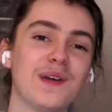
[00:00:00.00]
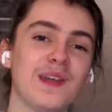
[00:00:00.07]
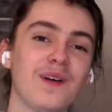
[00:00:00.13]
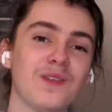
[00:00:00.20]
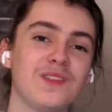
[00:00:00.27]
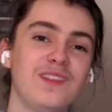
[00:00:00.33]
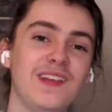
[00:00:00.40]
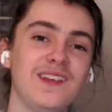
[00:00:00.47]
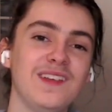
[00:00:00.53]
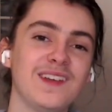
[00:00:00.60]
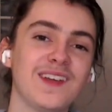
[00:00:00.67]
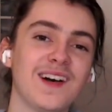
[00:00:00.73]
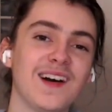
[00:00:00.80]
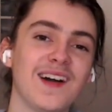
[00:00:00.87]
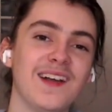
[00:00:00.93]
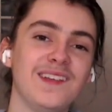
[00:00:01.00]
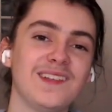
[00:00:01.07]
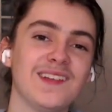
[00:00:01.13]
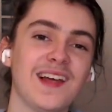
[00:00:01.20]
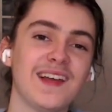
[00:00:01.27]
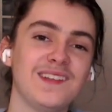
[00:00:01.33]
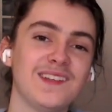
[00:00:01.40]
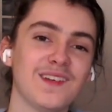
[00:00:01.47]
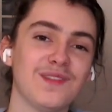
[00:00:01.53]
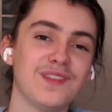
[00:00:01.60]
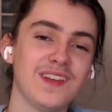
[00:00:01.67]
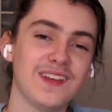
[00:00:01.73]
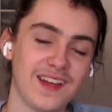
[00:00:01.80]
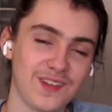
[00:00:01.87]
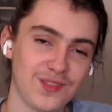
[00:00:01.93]
And I'll see you guys later for
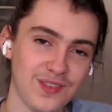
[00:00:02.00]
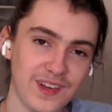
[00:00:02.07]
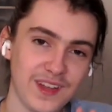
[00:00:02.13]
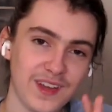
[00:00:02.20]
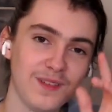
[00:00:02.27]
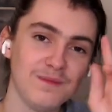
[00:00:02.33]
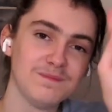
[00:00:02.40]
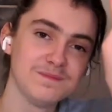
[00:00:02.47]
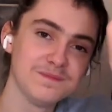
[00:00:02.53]
the next video.